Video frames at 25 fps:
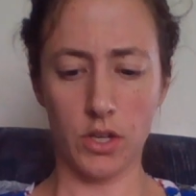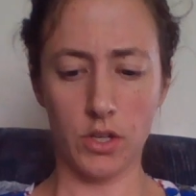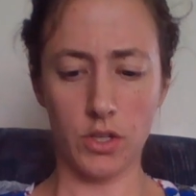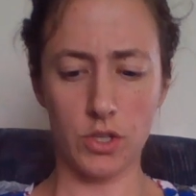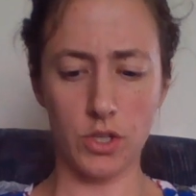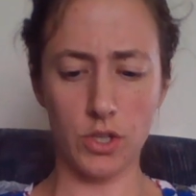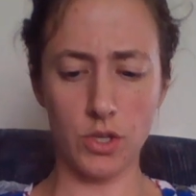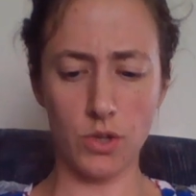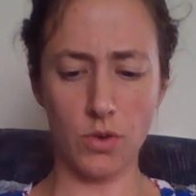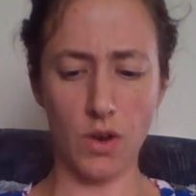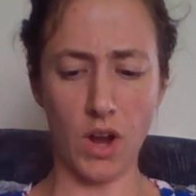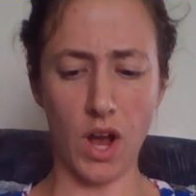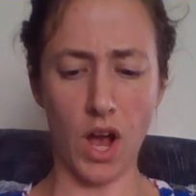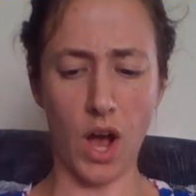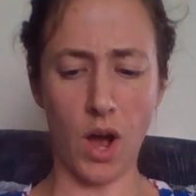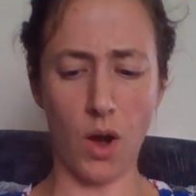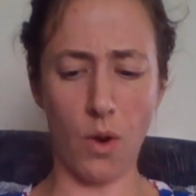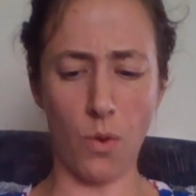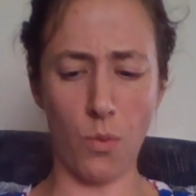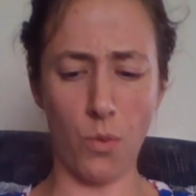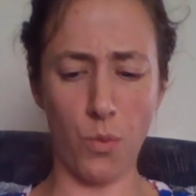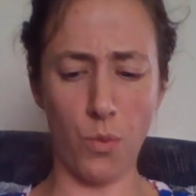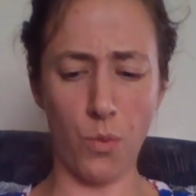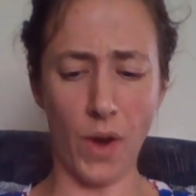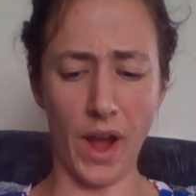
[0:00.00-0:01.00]
"Do
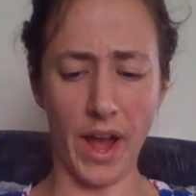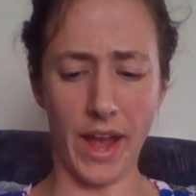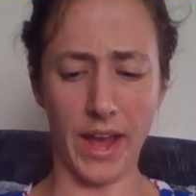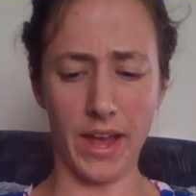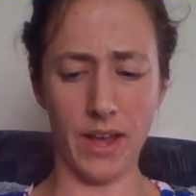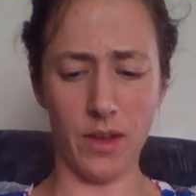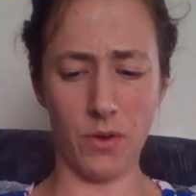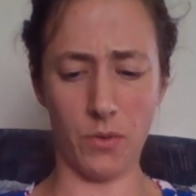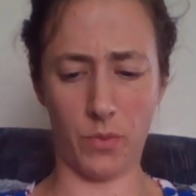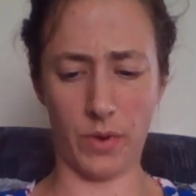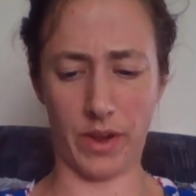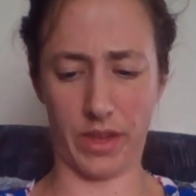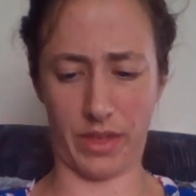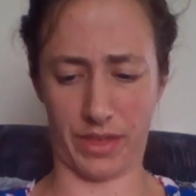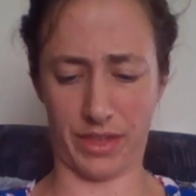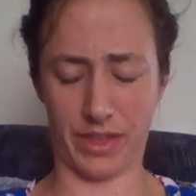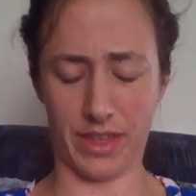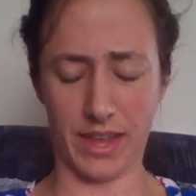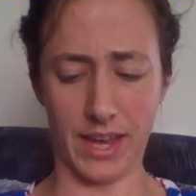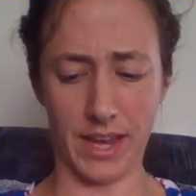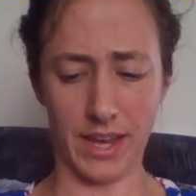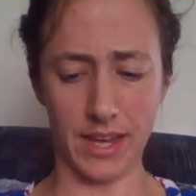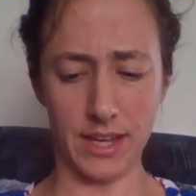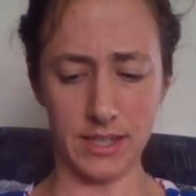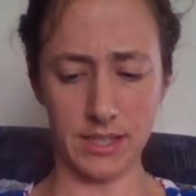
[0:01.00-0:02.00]
away with
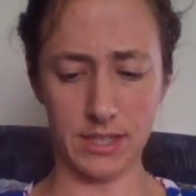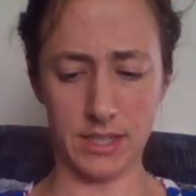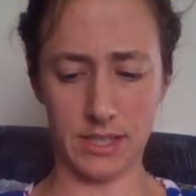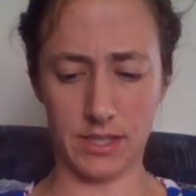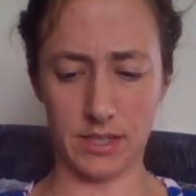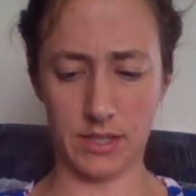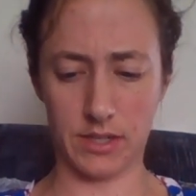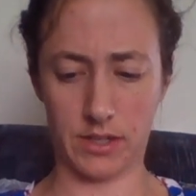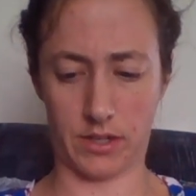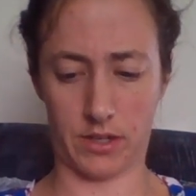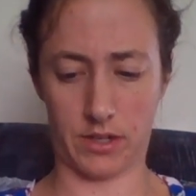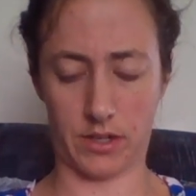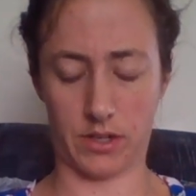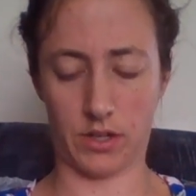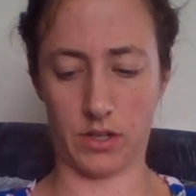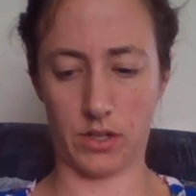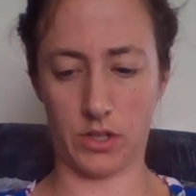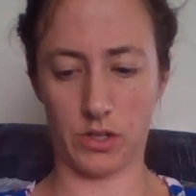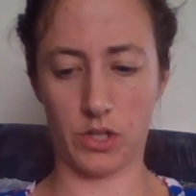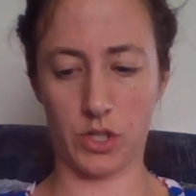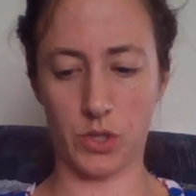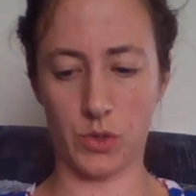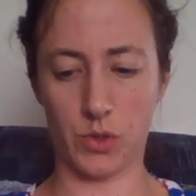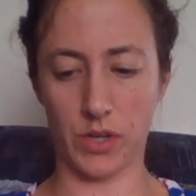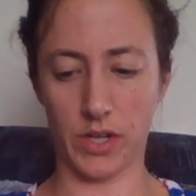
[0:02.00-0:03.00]
it?"
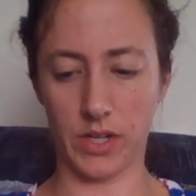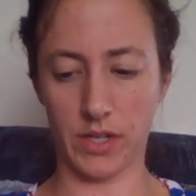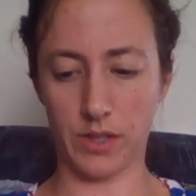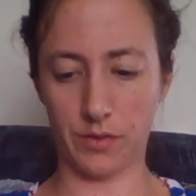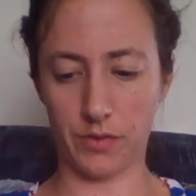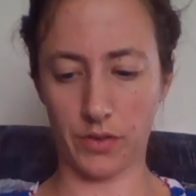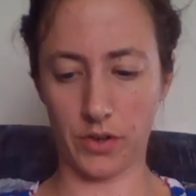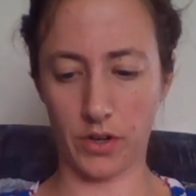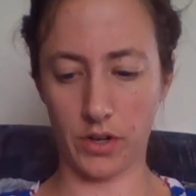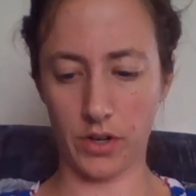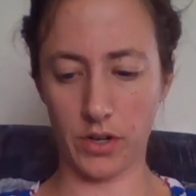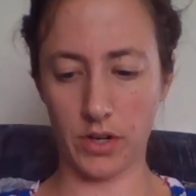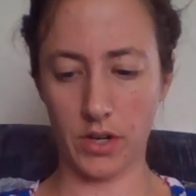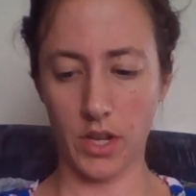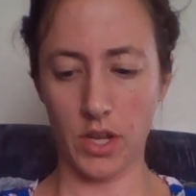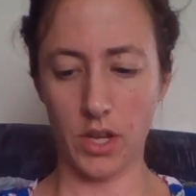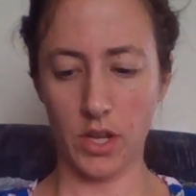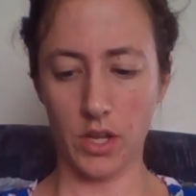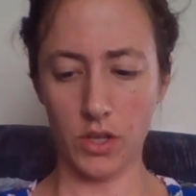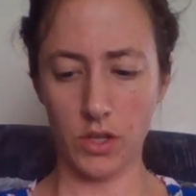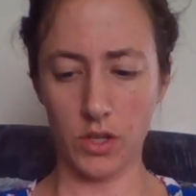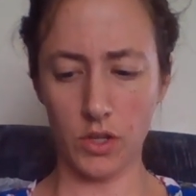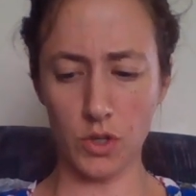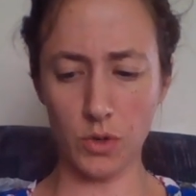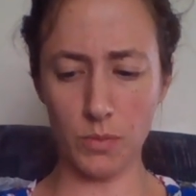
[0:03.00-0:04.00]
shrieked Fern.
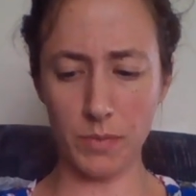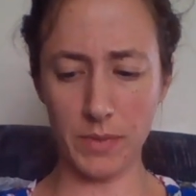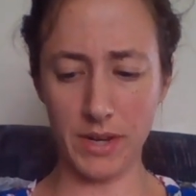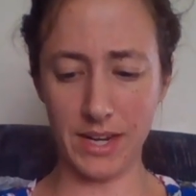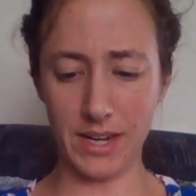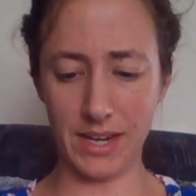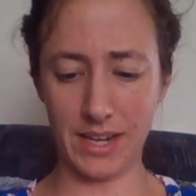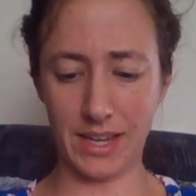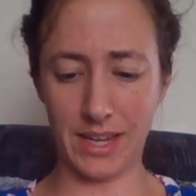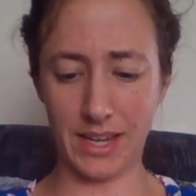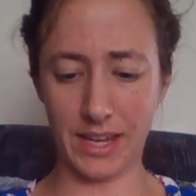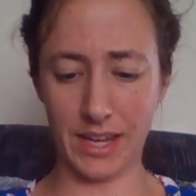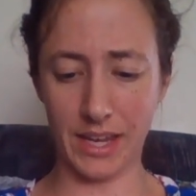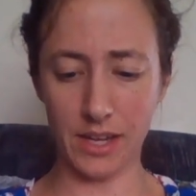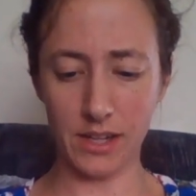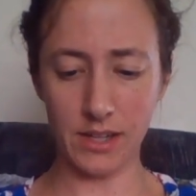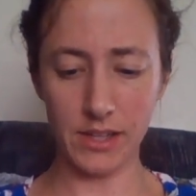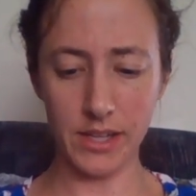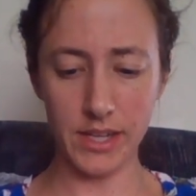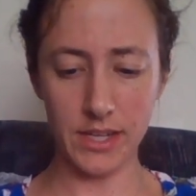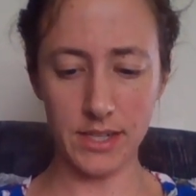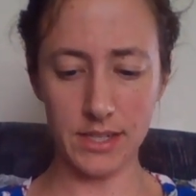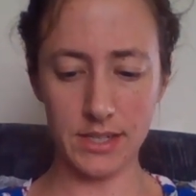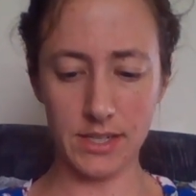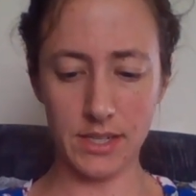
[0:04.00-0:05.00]
"You mean kill
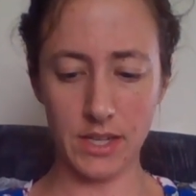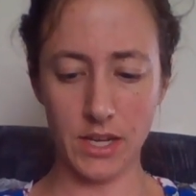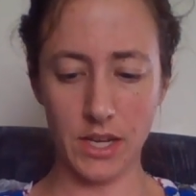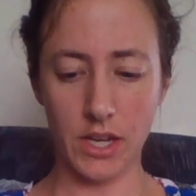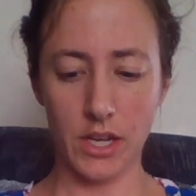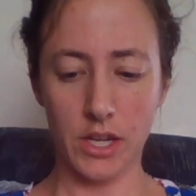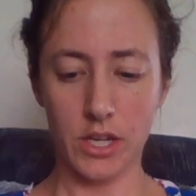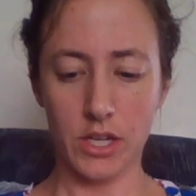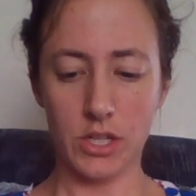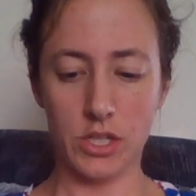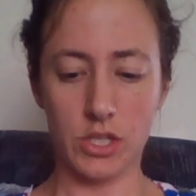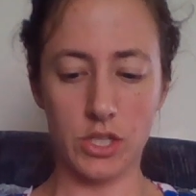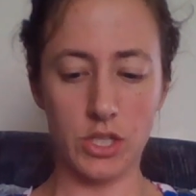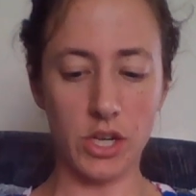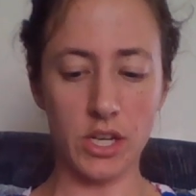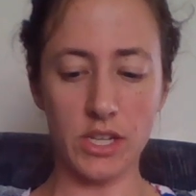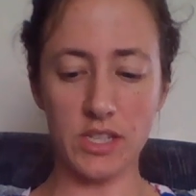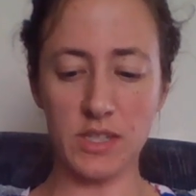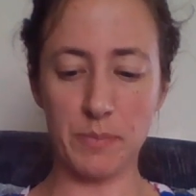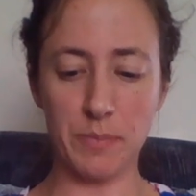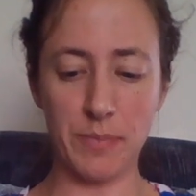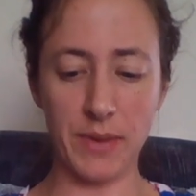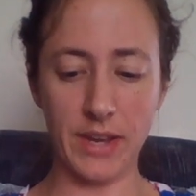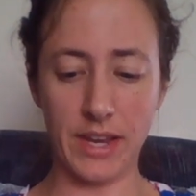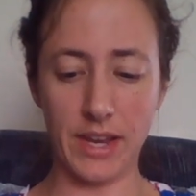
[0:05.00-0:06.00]
it, just
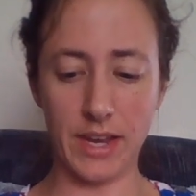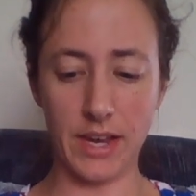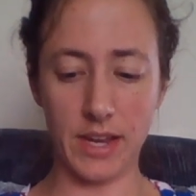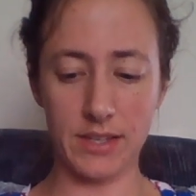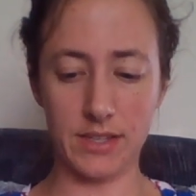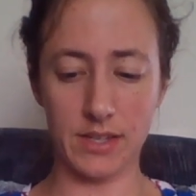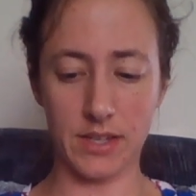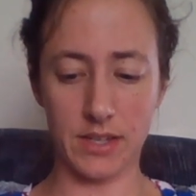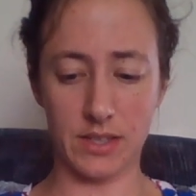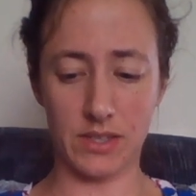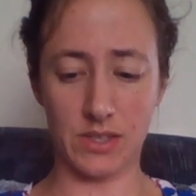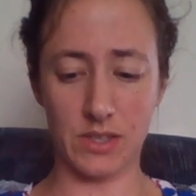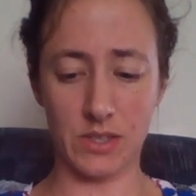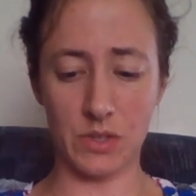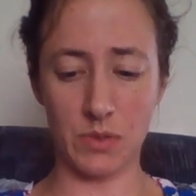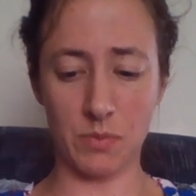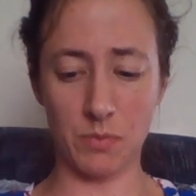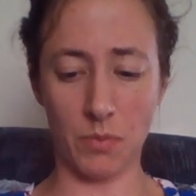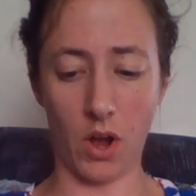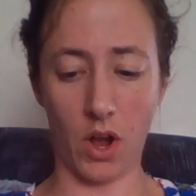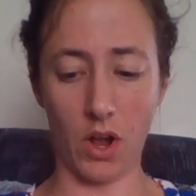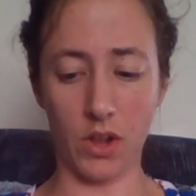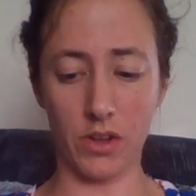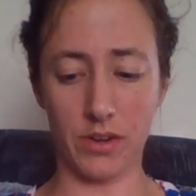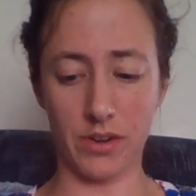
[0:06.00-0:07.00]
because it's
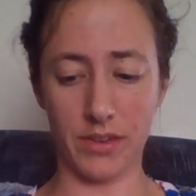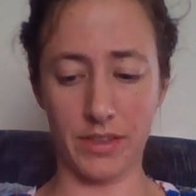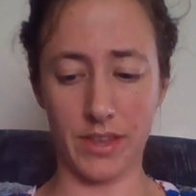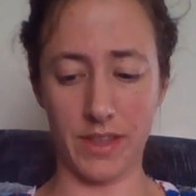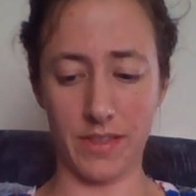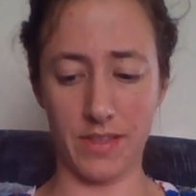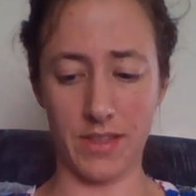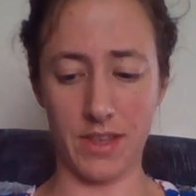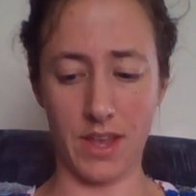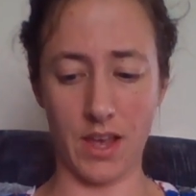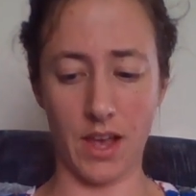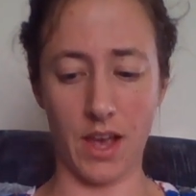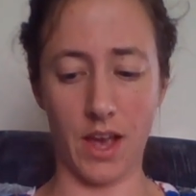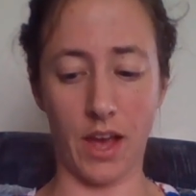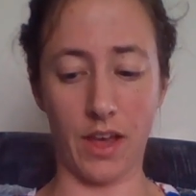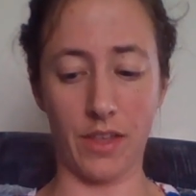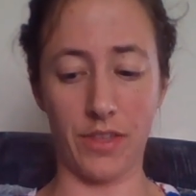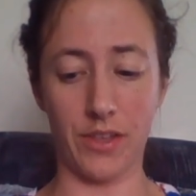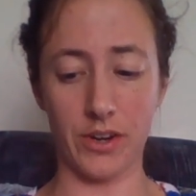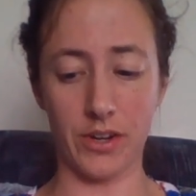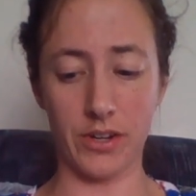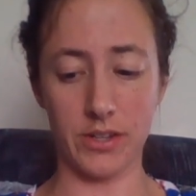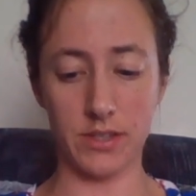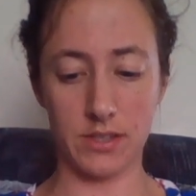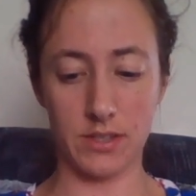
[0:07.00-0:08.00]
smaller than the
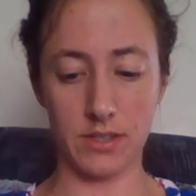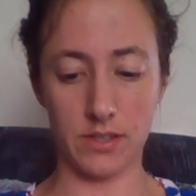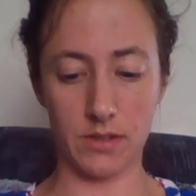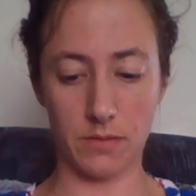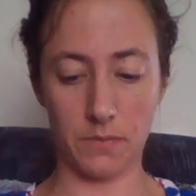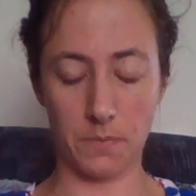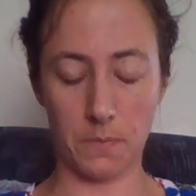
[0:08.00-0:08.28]
others?"